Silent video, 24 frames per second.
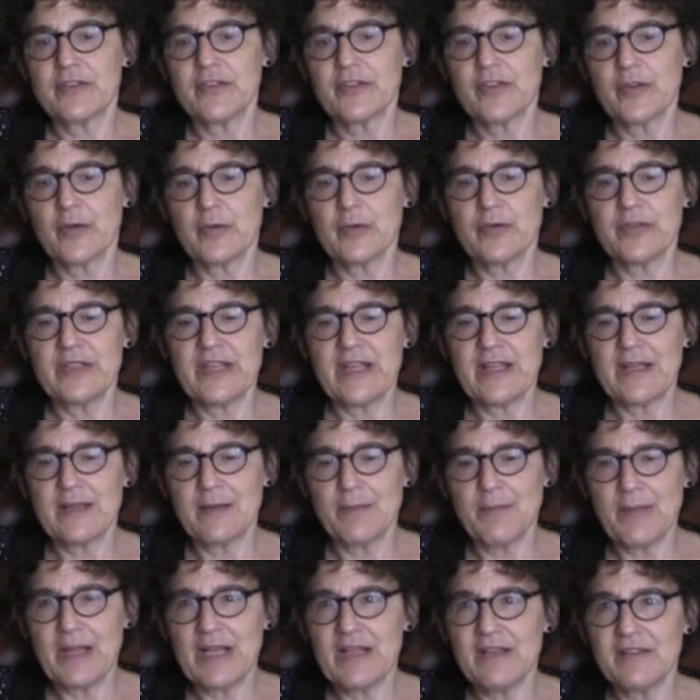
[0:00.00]
So
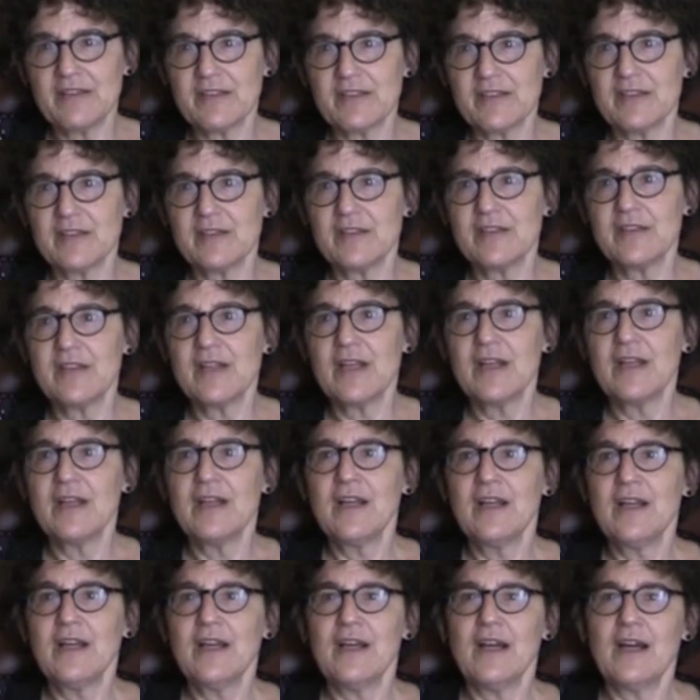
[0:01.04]
databases
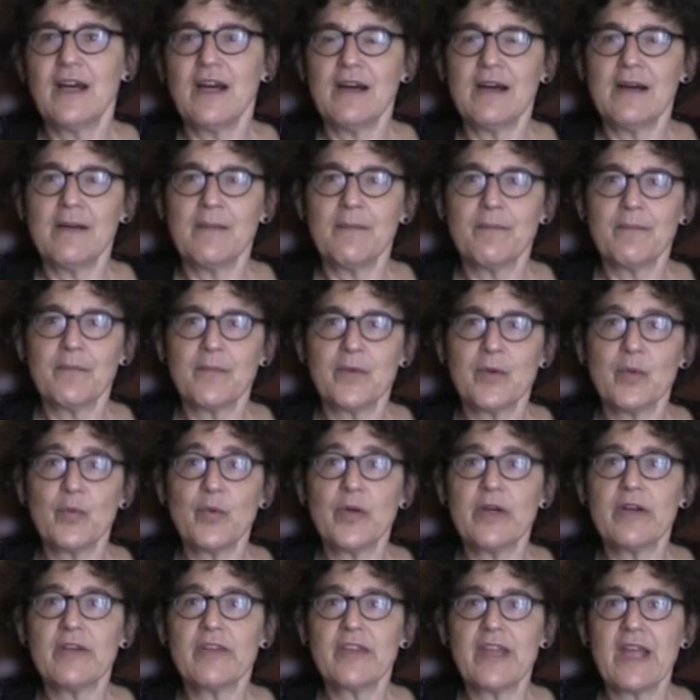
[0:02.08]

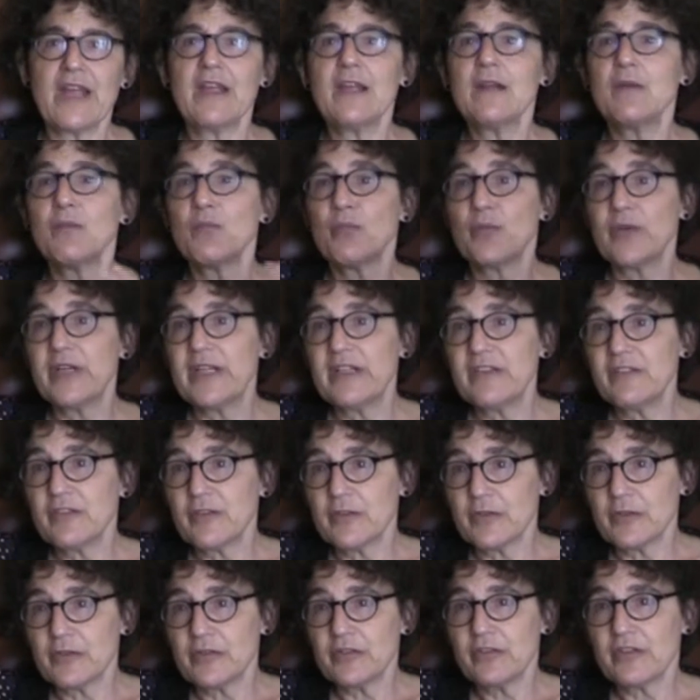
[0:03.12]
where they can
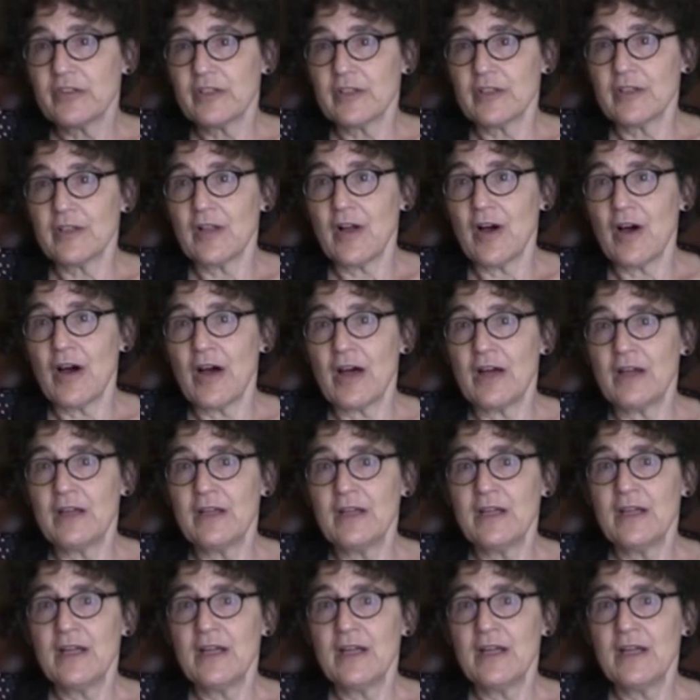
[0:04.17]
research the law,